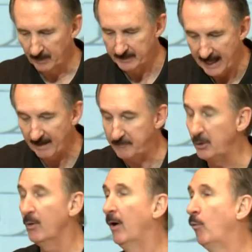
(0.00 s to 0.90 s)
Now, if
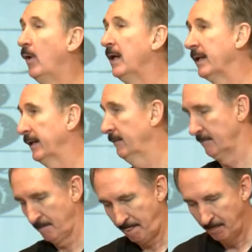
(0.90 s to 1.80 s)
you are willing,
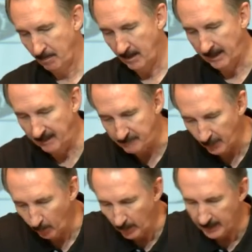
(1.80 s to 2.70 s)
if
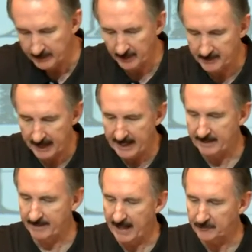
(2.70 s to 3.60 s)
you're willing to
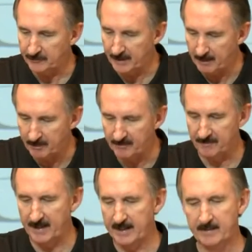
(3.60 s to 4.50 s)
take that step of
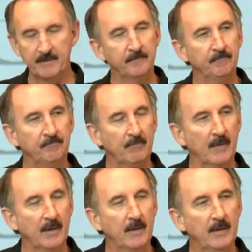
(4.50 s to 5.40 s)
faith,
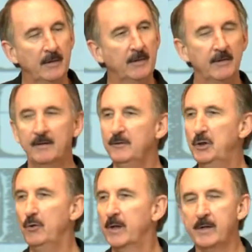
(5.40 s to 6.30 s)

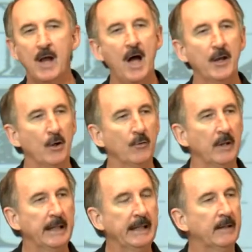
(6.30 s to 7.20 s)
you can not
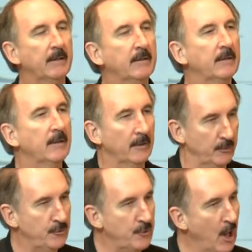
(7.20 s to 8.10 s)
only
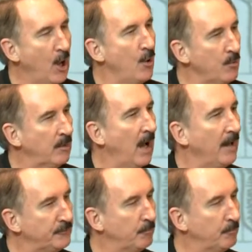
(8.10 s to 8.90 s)
know God's